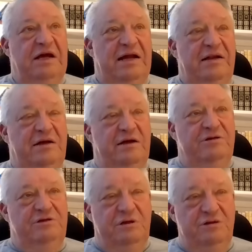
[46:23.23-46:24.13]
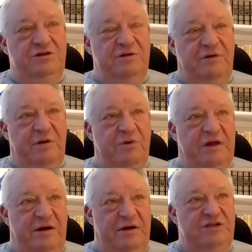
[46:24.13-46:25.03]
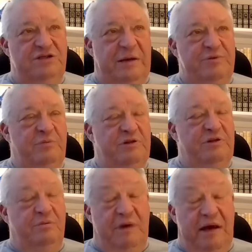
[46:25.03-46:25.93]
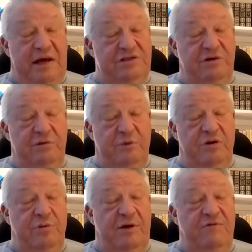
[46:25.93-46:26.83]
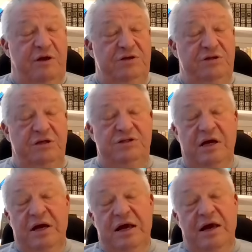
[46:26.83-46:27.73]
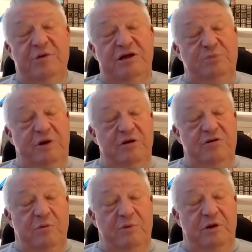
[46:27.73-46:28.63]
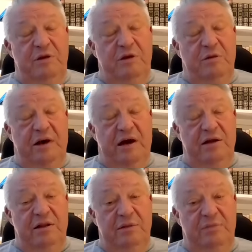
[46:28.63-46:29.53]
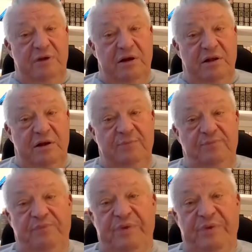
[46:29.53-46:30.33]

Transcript: not exclusively without exception, but the mass of the book of Revelation is, it must be interpreted apocalyptically.